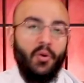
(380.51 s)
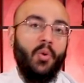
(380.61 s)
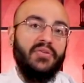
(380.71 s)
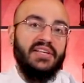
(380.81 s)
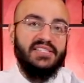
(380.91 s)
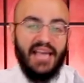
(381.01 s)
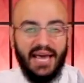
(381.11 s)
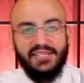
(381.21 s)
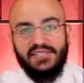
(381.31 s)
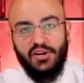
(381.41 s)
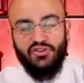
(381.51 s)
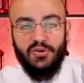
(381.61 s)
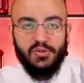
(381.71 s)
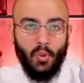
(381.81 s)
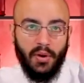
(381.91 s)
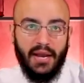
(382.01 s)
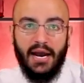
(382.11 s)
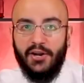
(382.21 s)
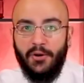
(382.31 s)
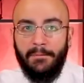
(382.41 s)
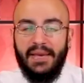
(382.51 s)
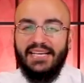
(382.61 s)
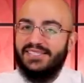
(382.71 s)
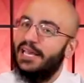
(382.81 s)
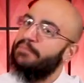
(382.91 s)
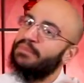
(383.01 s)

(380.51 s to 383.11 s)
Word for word: or the statistician who's working on your piece,